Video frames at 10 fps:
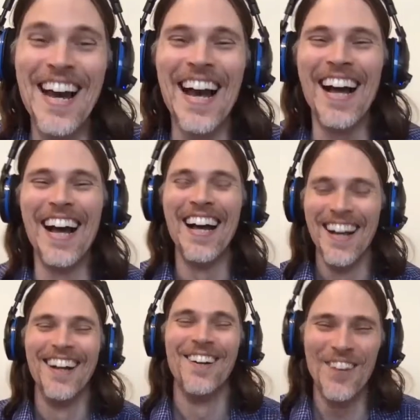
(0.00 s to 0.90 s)

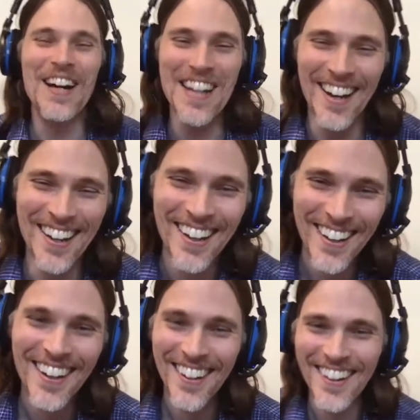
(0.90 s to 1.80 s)
like native yeah. of
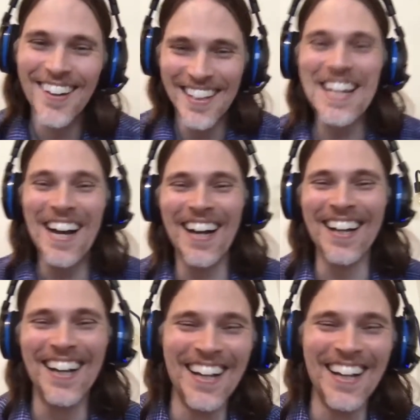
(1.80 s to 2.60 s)
America, yeah. native of the